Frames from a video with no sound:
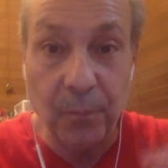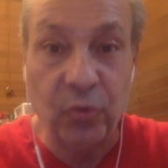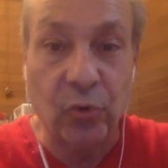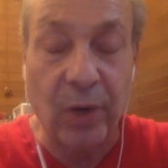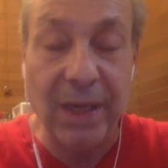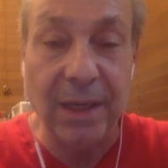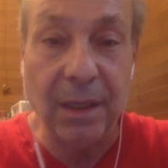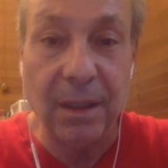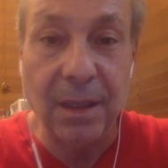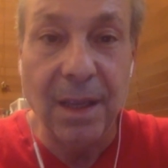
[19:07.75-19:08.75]

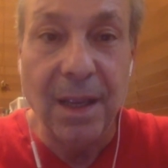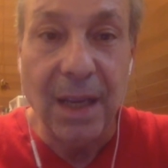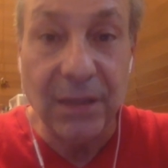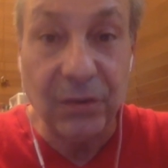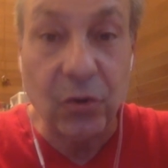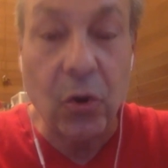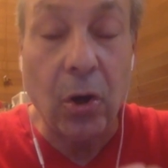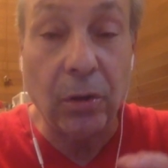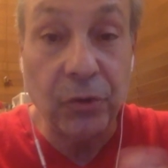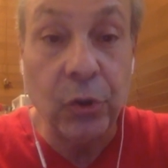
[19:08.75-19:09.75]
training is
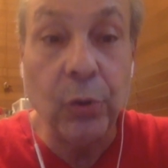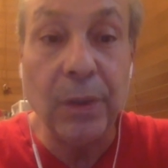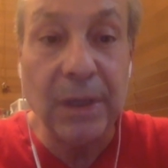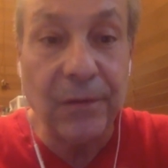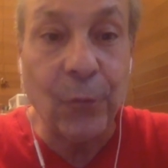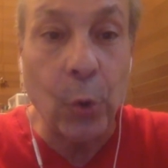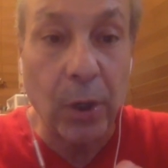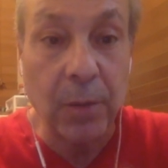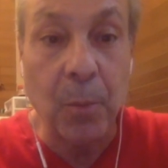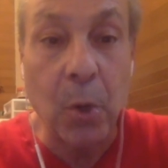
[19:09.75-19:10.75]
called Tuning
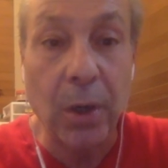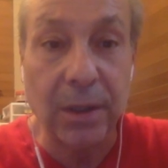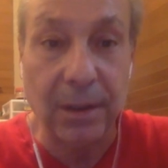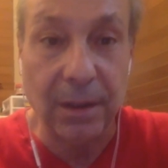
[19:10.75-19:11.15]
Fork Marketing.